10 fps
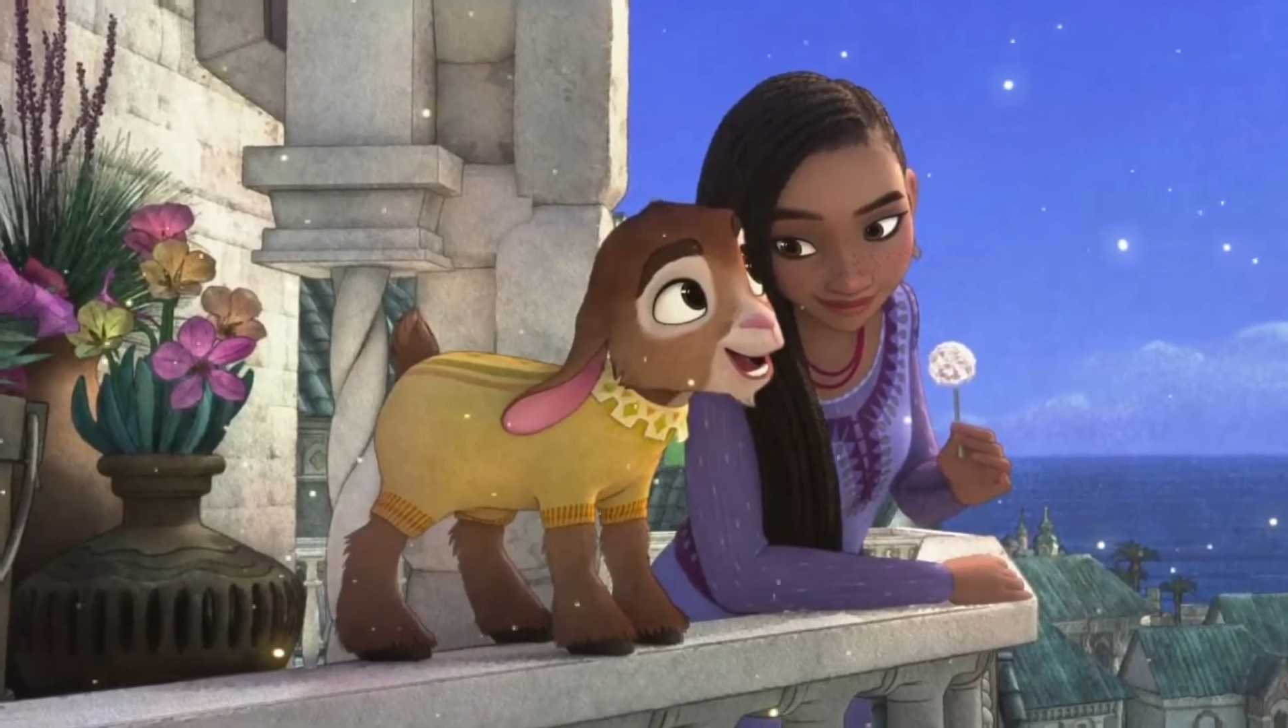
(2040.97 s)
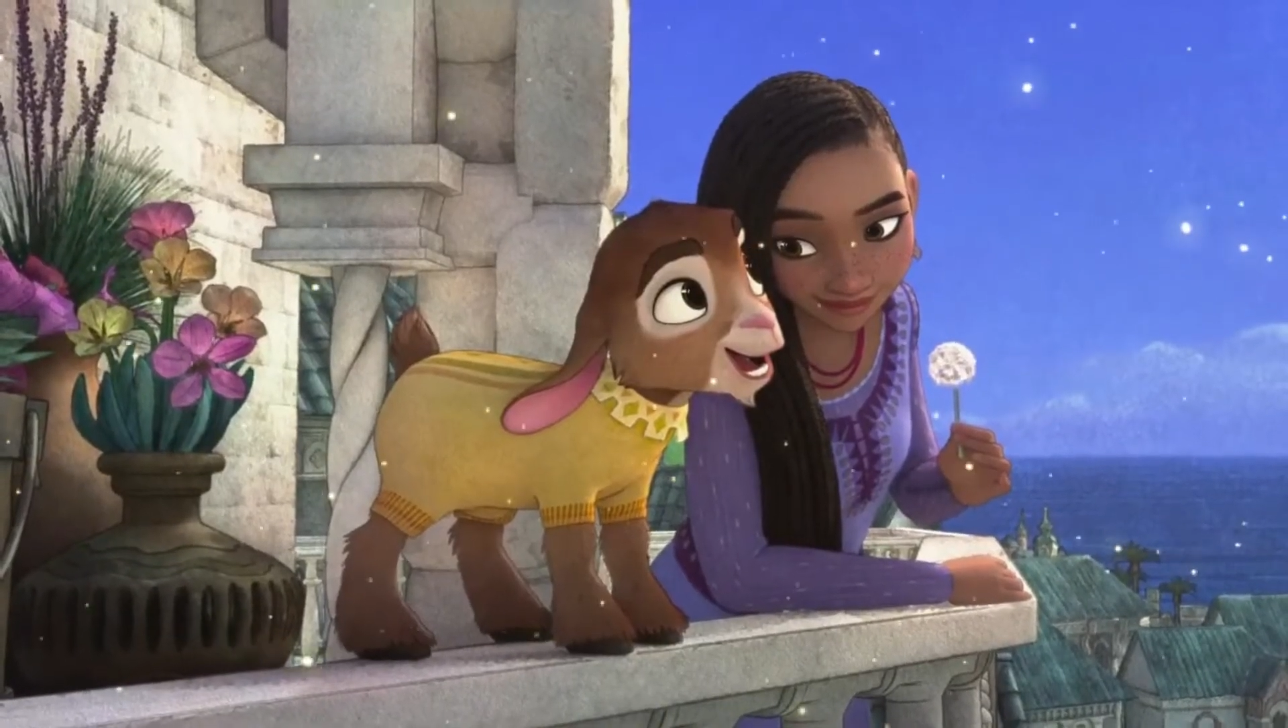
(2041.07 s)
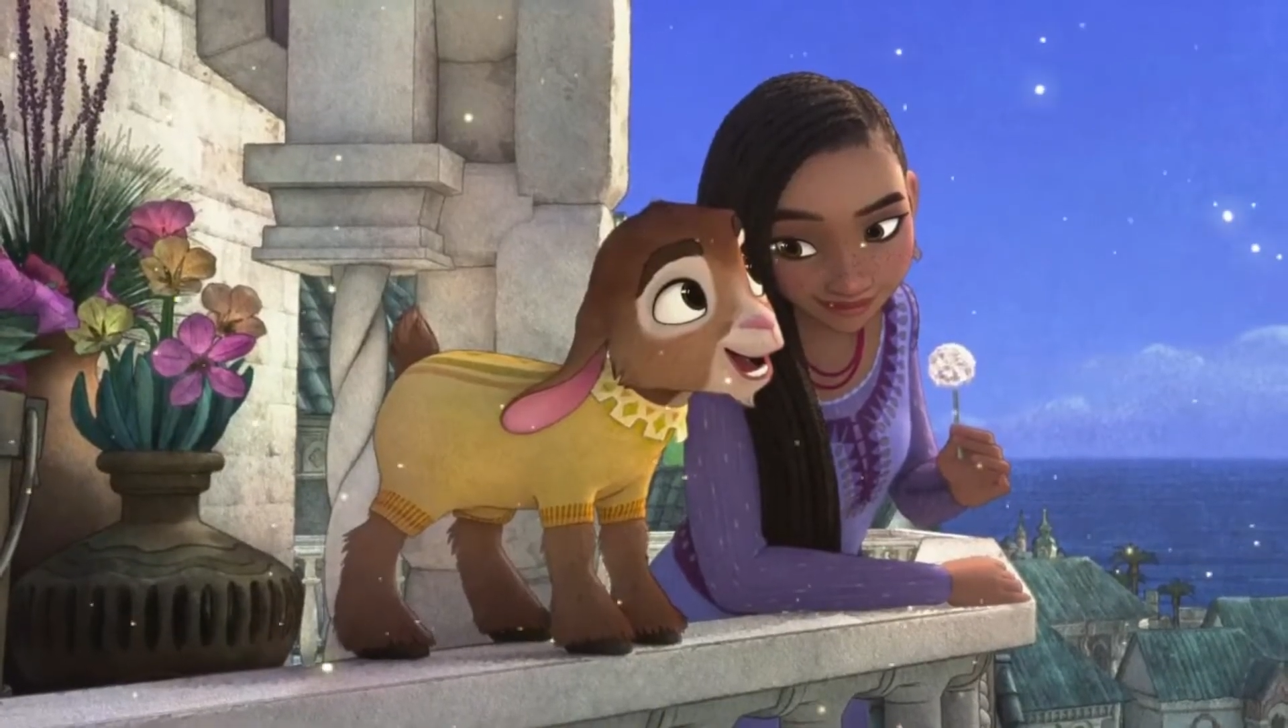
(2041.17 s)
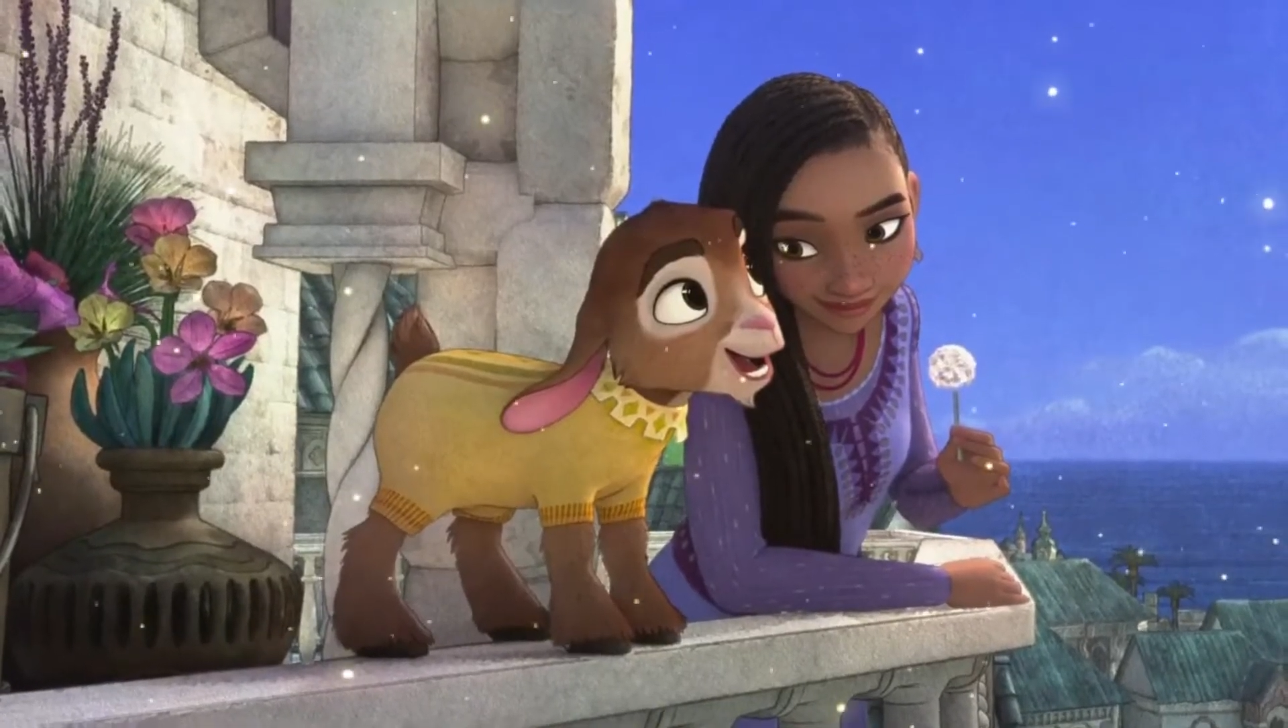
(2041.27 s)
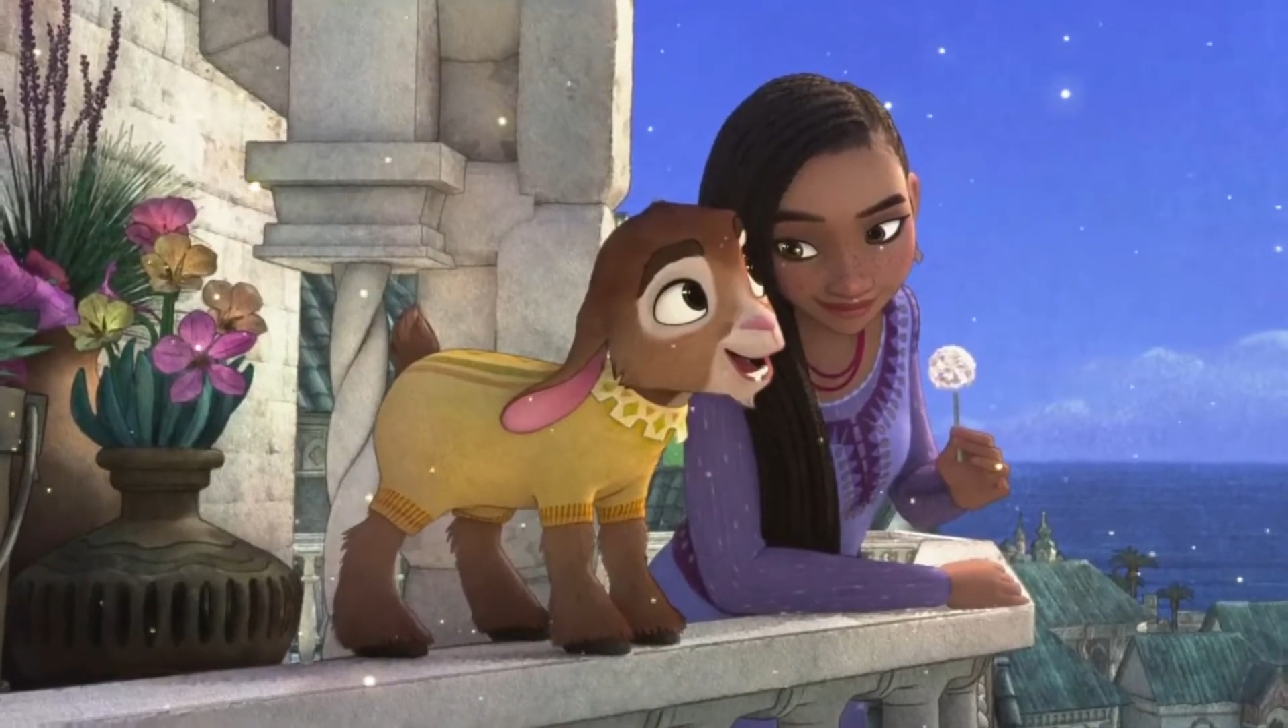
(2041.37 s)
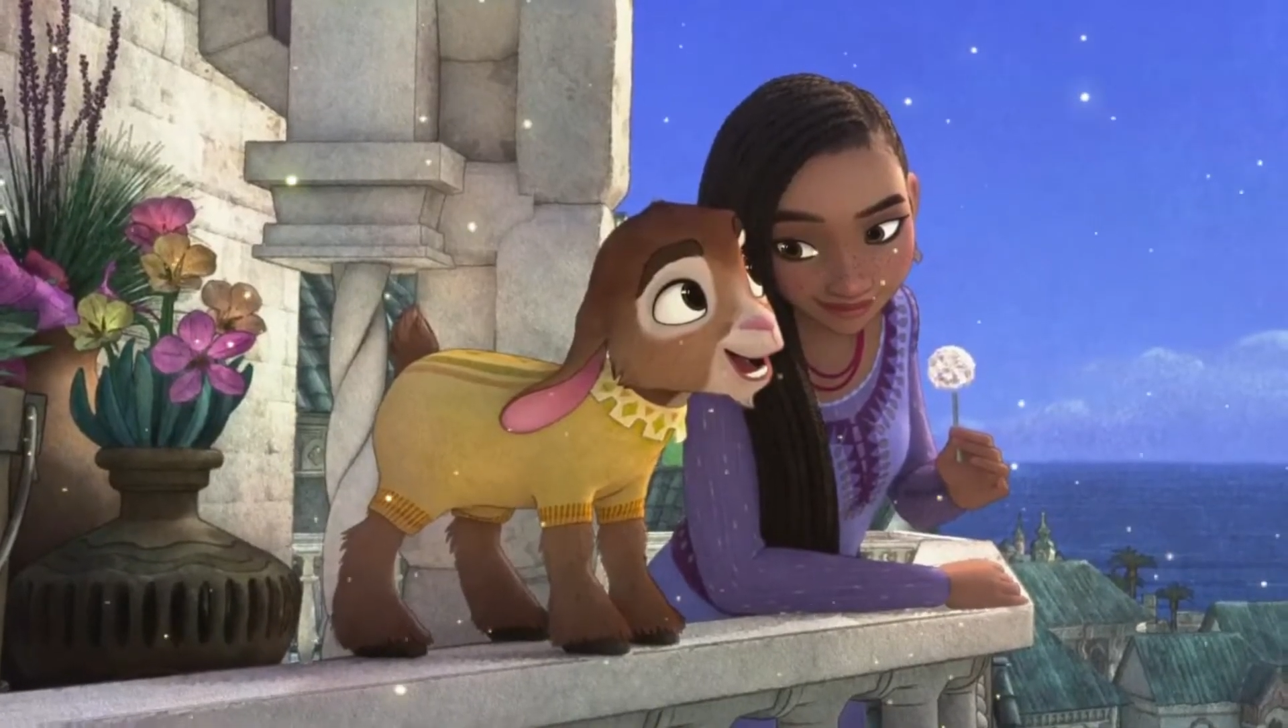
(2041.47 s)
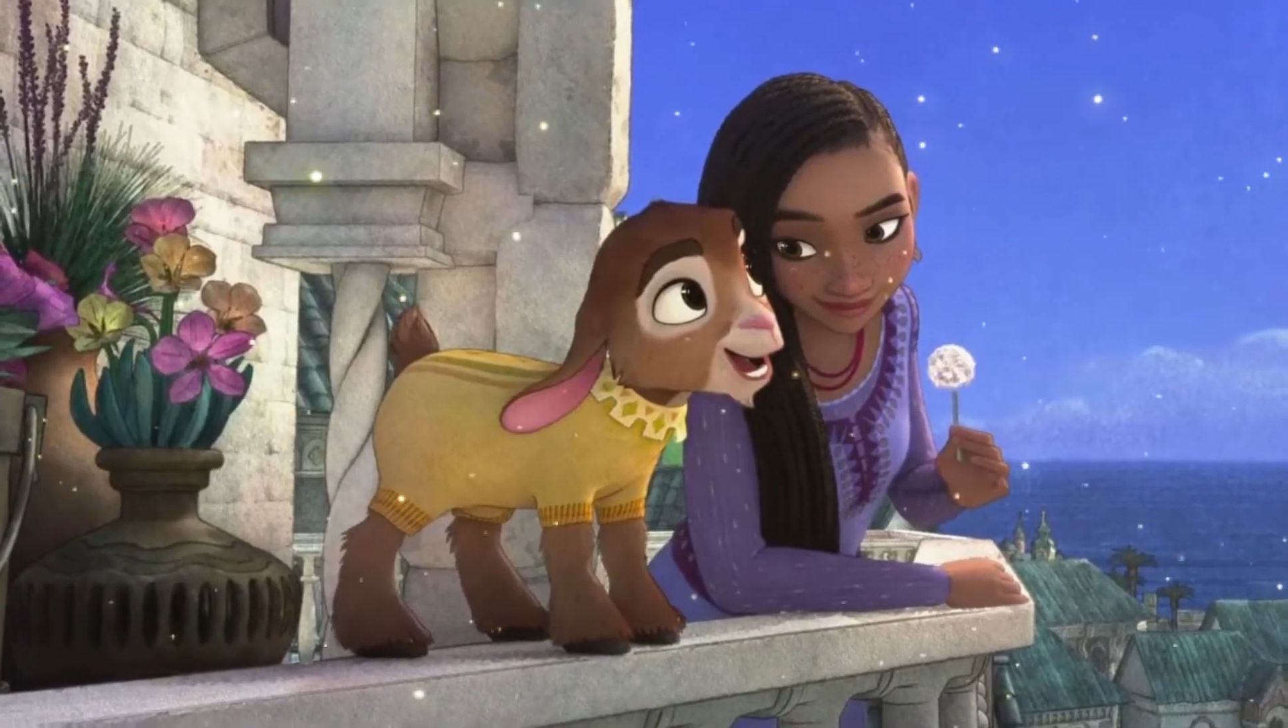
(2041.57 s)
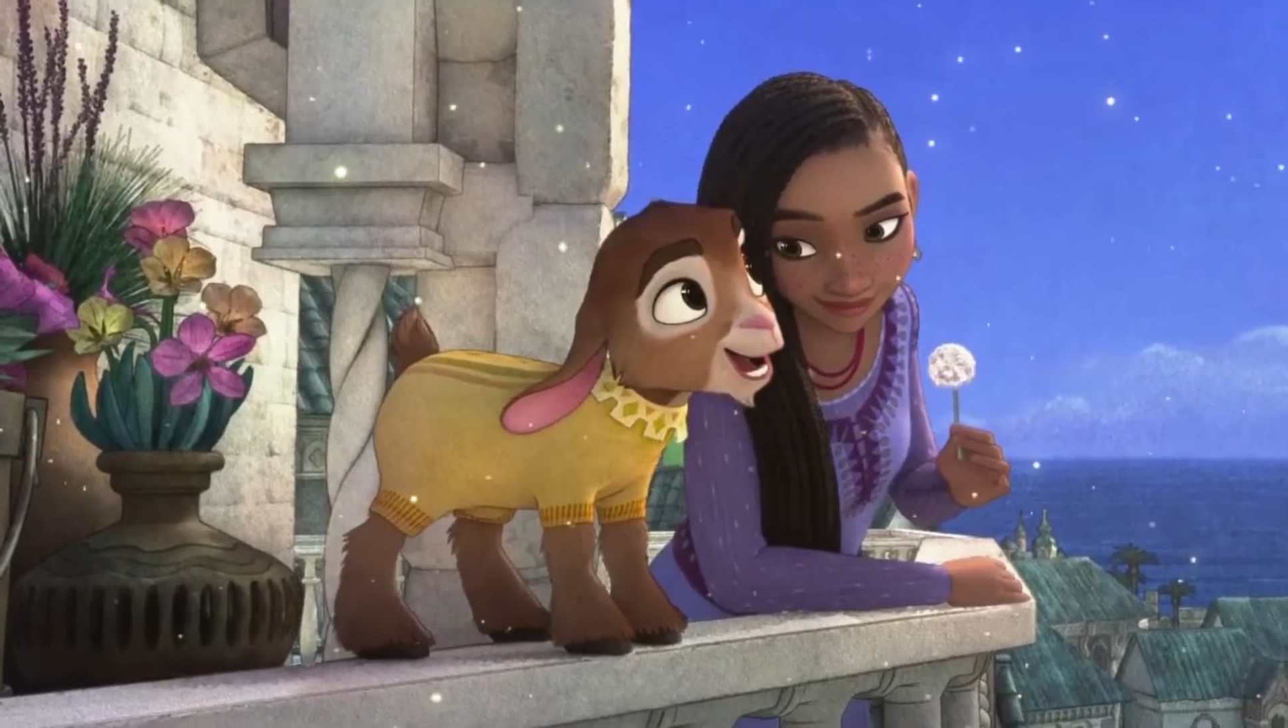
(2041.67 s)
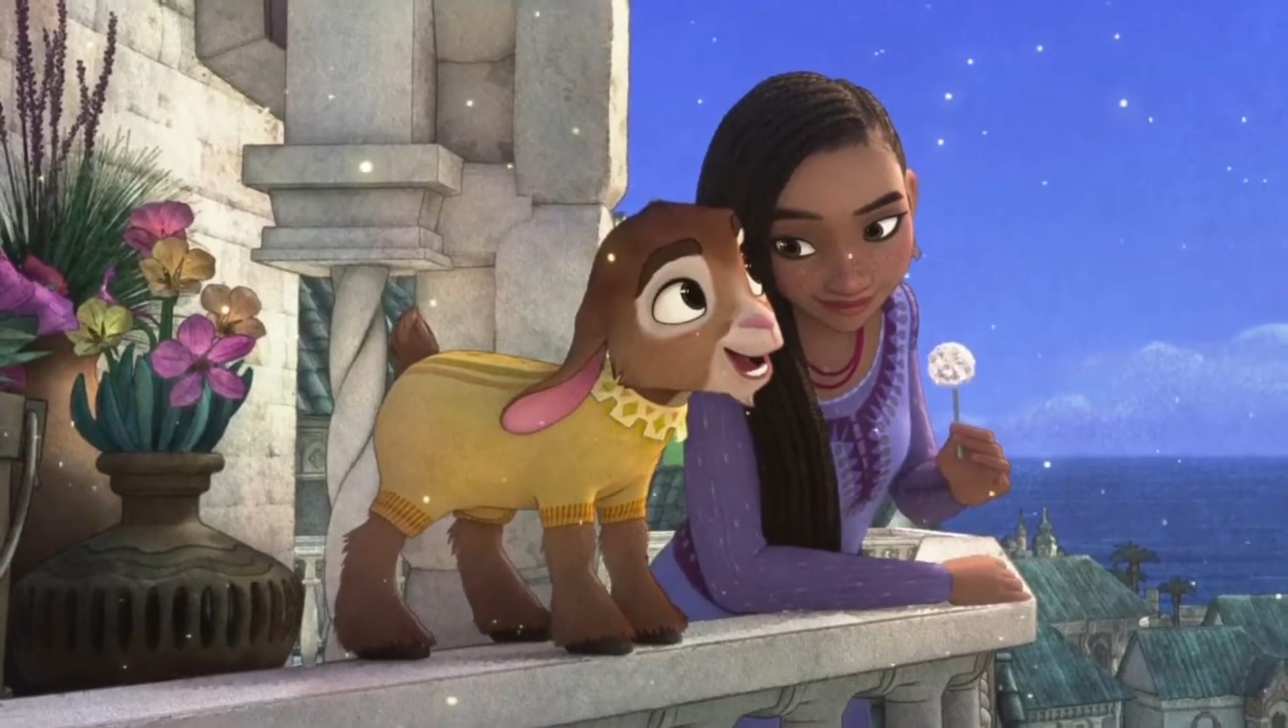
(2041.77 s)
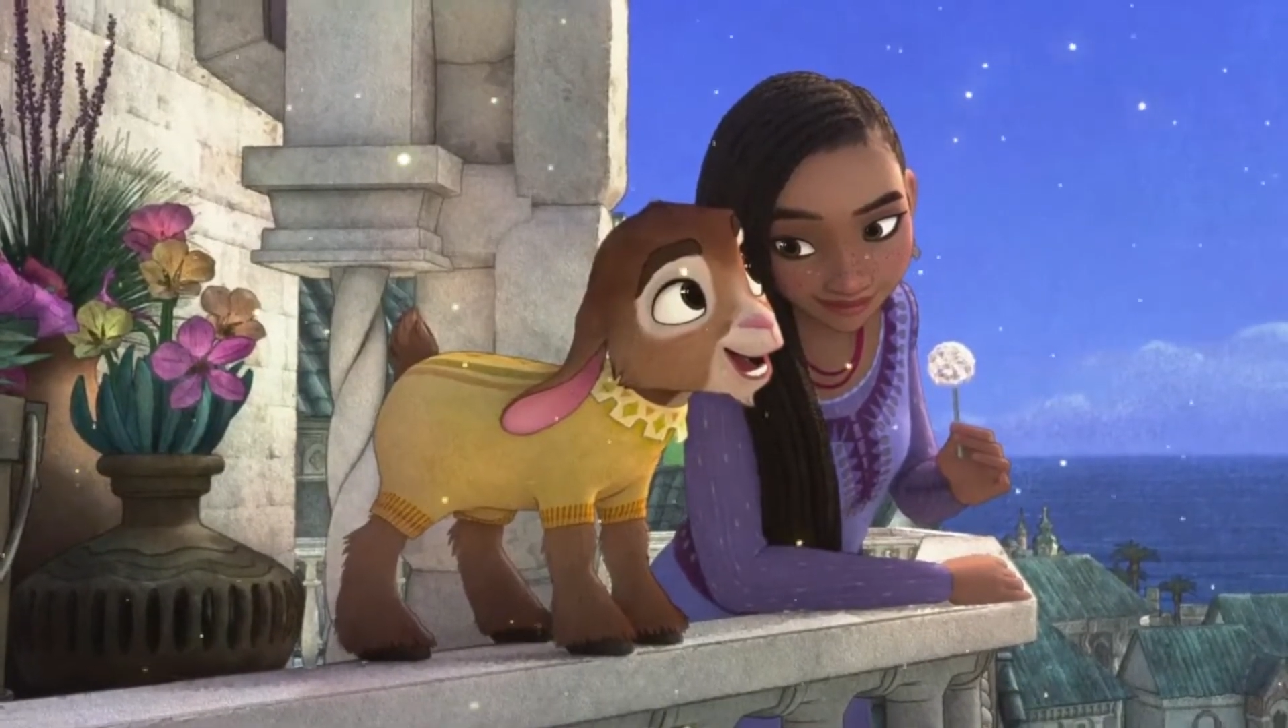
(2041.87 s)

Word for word: and finalizing the